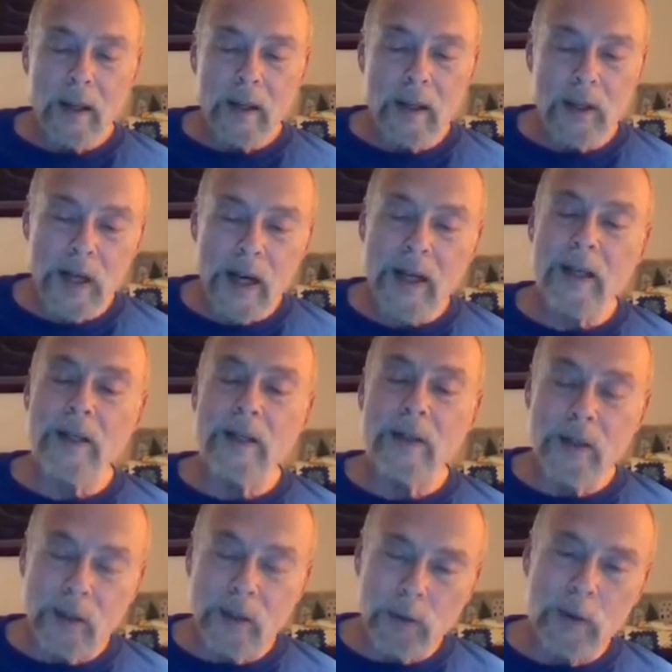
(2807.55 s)
The
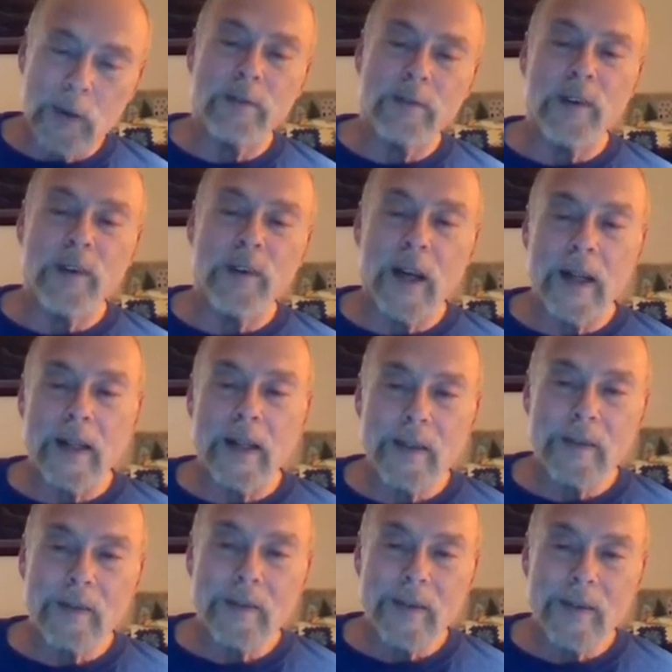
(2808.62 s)
second faith
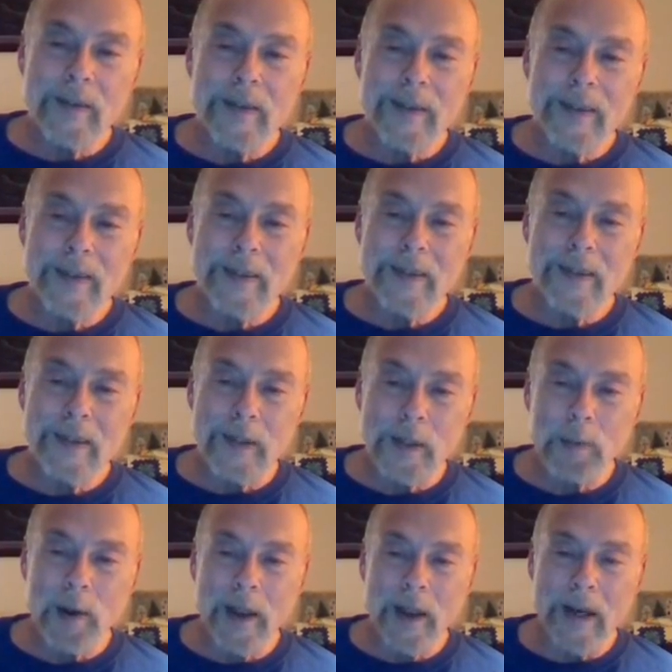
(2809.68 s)

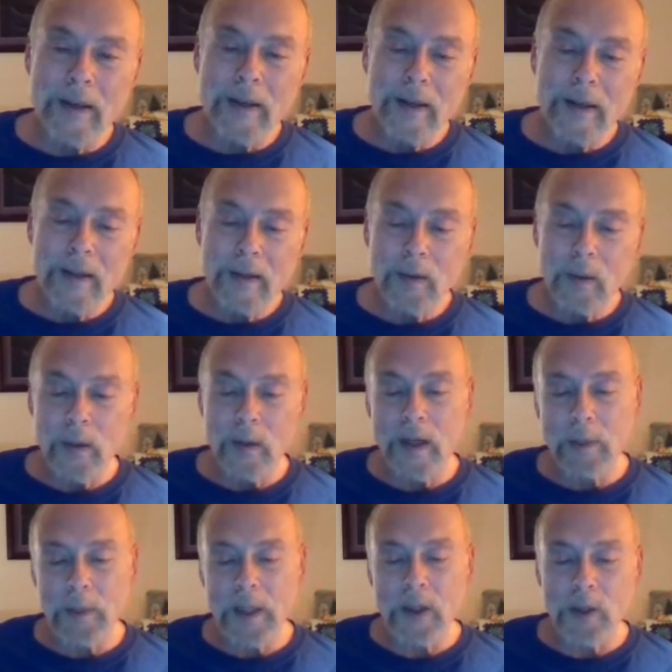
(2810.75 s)
displayed or
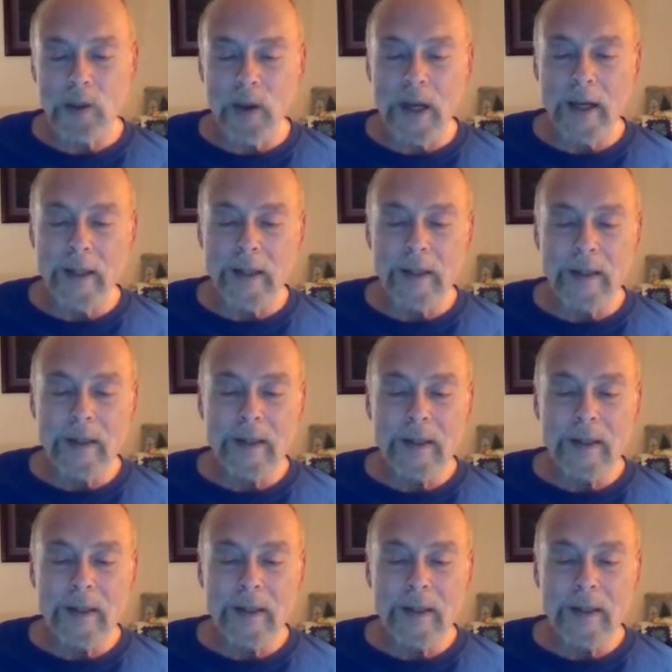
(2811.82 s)
demonstrated